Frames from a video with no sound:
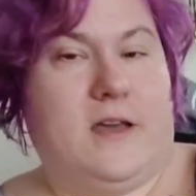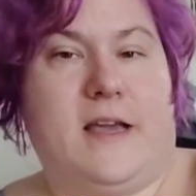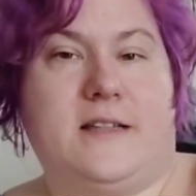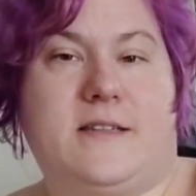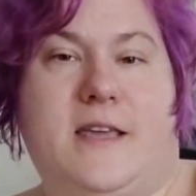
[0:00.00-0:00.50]

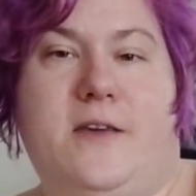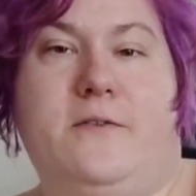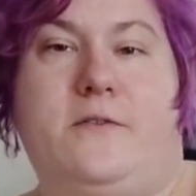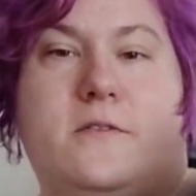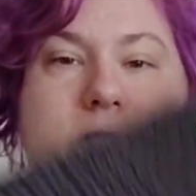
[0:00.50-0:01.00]
it's
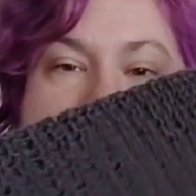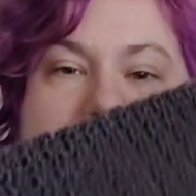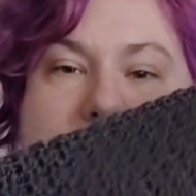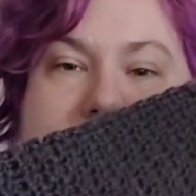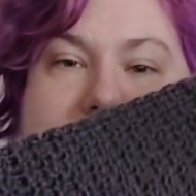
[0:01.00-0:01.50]
cute,
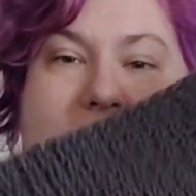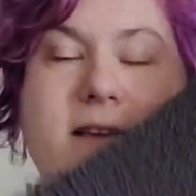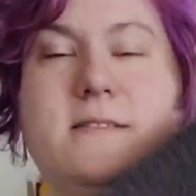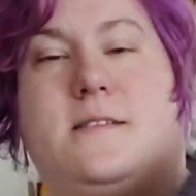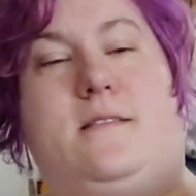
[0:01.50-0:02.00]
it's
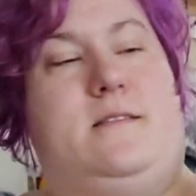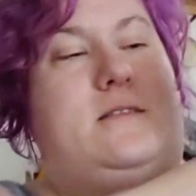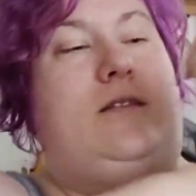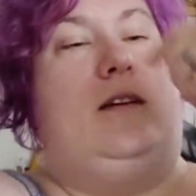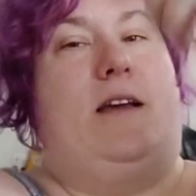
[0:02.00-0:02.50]
nice,
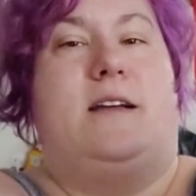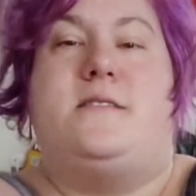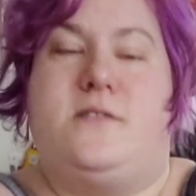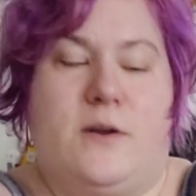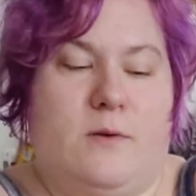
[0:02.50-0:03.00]
it's
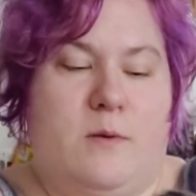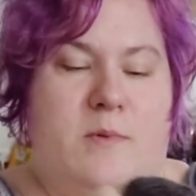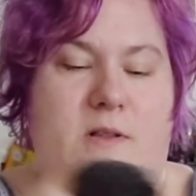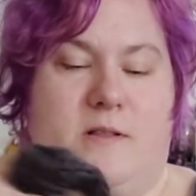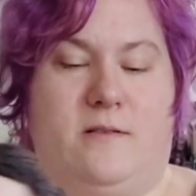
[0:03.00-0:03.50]

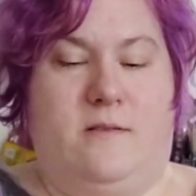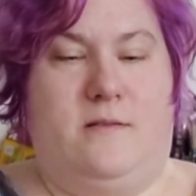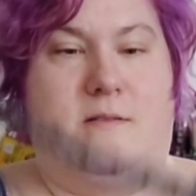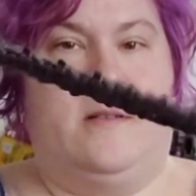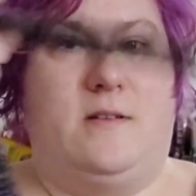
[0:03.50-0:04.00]
durable,
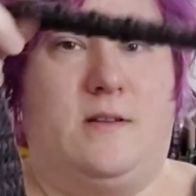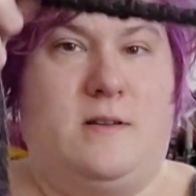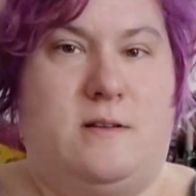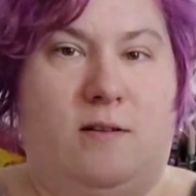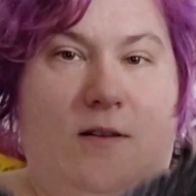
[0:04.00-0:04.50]

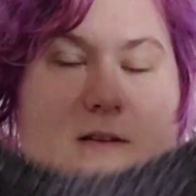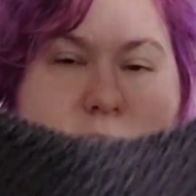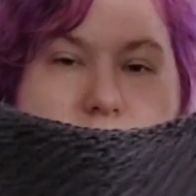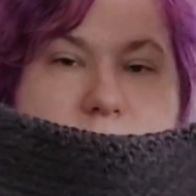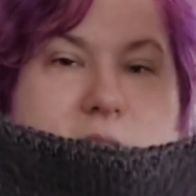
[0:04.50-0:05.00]

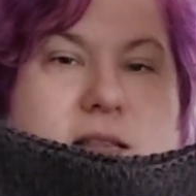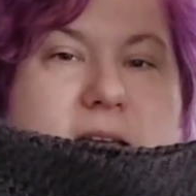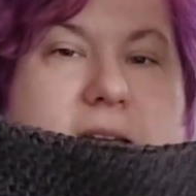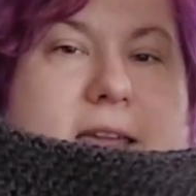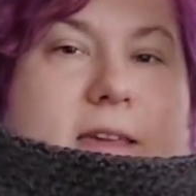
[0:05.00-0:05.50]
but
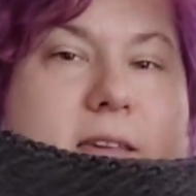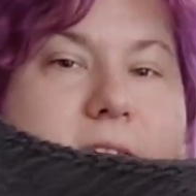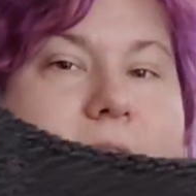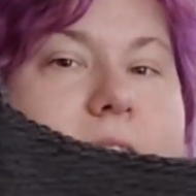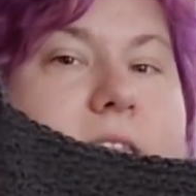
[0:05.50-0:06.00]
like,
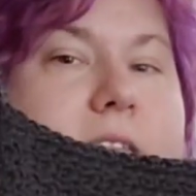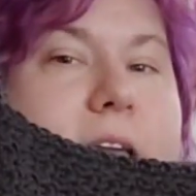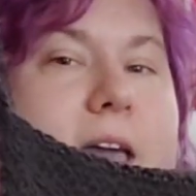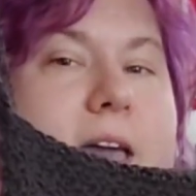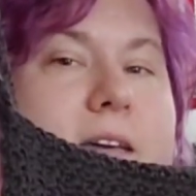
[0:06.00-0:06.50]

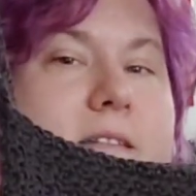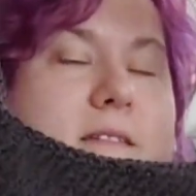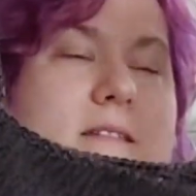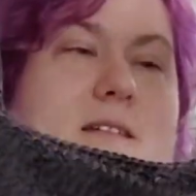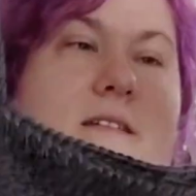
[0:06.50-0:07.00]
yeah.
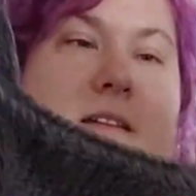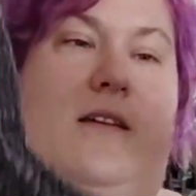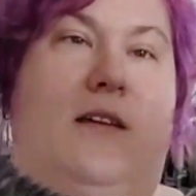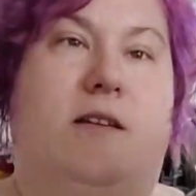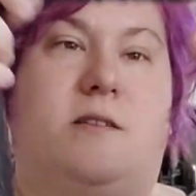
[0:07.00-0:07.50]

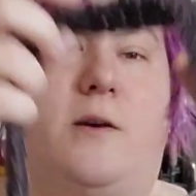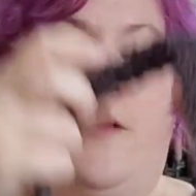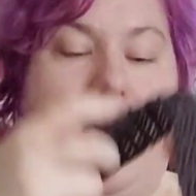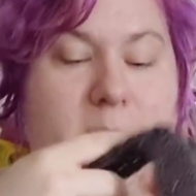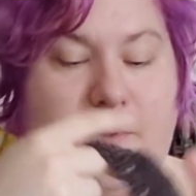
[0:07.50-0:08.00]
So
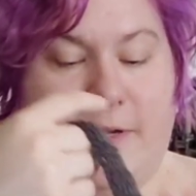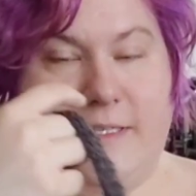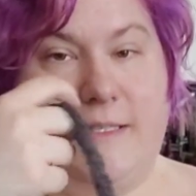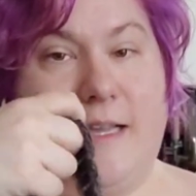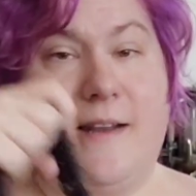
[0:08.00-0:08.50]
I'm going
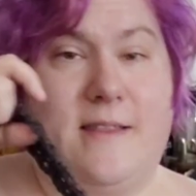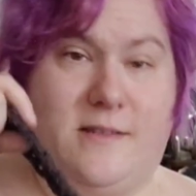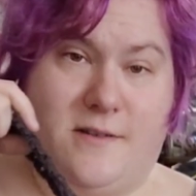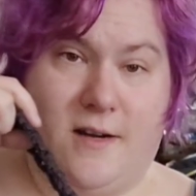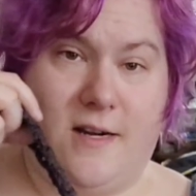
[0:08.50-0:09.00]
to send
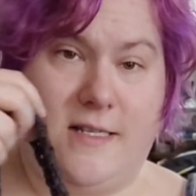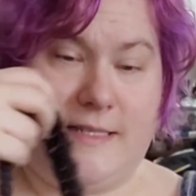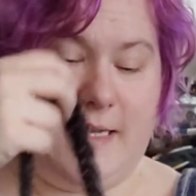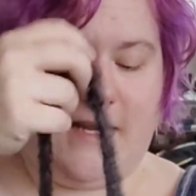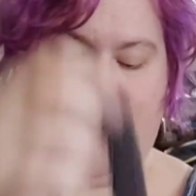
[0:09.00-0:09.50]
this to her
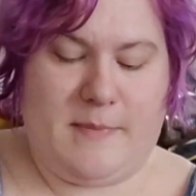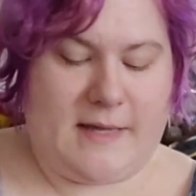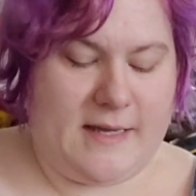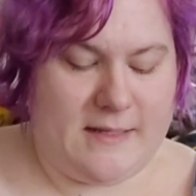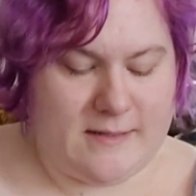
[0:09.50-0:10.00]
instead
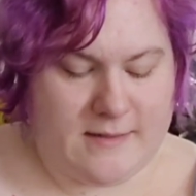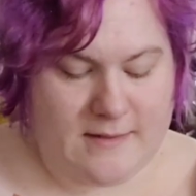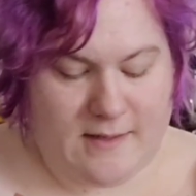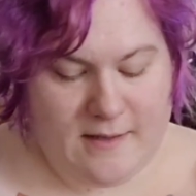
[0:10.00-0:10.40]
because